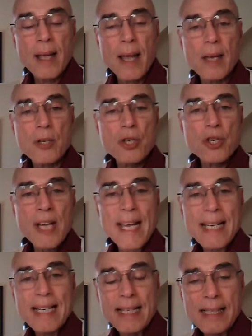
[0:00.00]
a
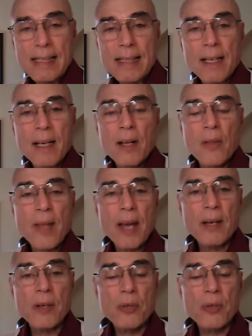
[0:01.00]
shading that